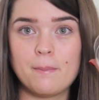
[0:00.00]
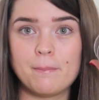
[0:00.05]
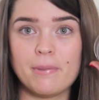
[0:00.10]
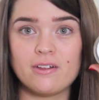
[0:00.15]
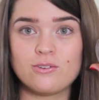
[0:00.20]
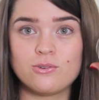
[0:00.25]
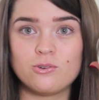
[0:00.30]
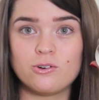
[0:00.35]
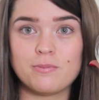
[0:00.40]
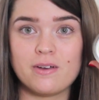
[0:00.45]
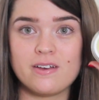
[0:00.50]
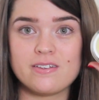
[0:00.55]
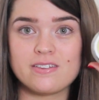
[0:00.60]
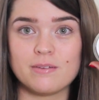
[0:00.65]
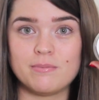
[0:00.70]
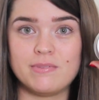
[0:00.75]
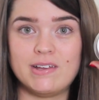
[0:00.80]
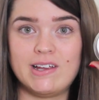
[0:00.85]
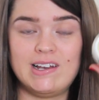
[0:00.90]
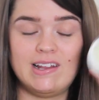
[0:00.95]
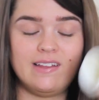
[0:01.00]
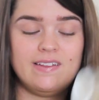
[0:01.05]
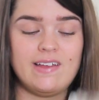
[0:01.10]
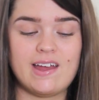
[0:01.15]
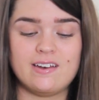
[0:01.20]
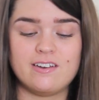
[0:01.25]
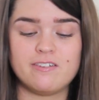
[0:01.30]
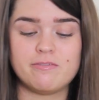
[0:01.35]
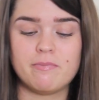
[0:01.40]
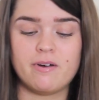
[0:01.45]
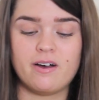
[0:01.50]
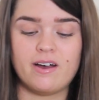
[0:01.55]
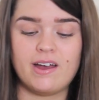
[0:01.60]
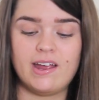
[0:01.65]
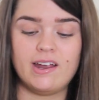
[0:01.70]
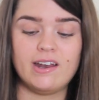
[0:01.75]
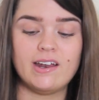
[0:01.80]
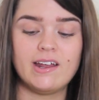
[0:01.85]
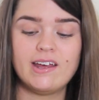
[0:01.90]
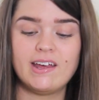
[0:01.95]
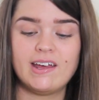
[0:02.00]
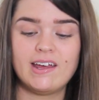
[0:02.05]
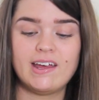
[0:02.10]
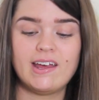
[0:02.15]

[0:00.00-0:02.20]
butter almost. I'm nearly at the end of mine,